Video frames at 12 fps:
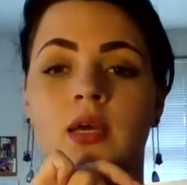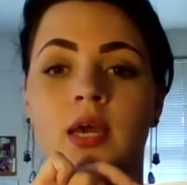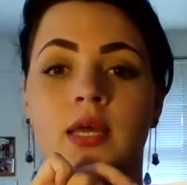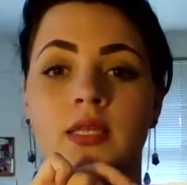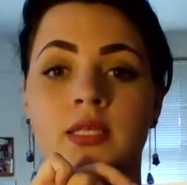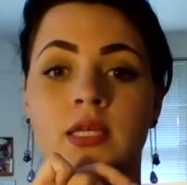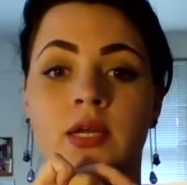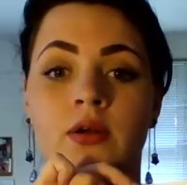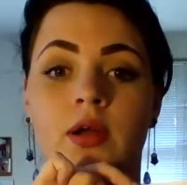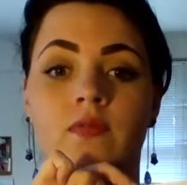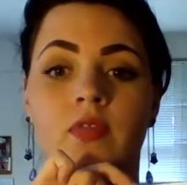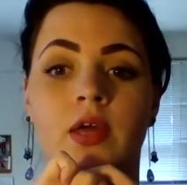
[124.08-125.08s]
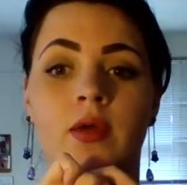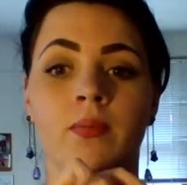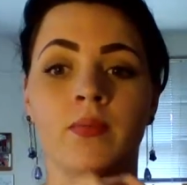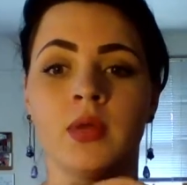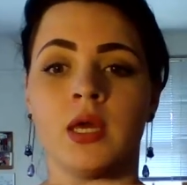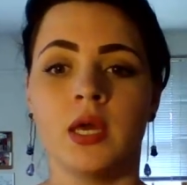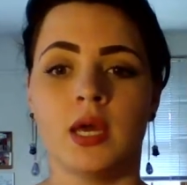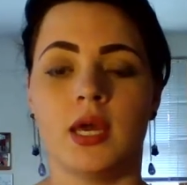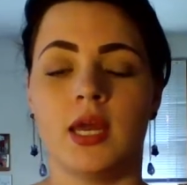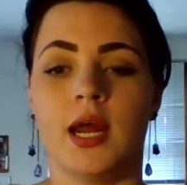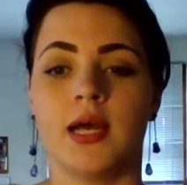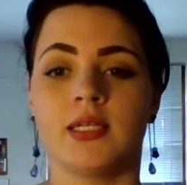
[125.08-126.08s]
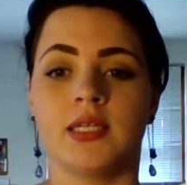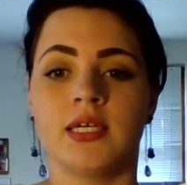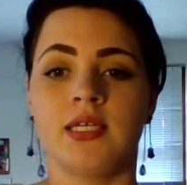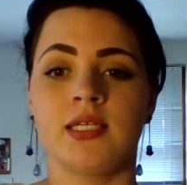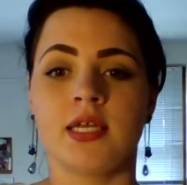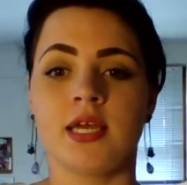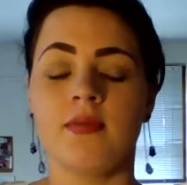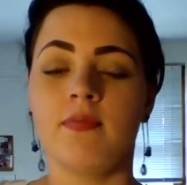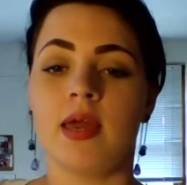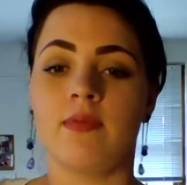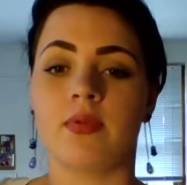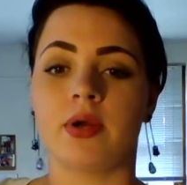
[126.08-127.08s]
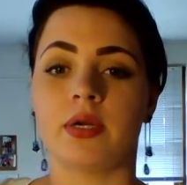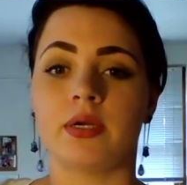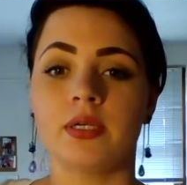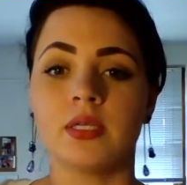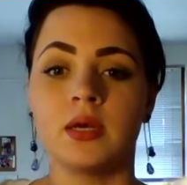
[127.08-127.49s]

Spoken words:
in the center of them. It has this to keep papers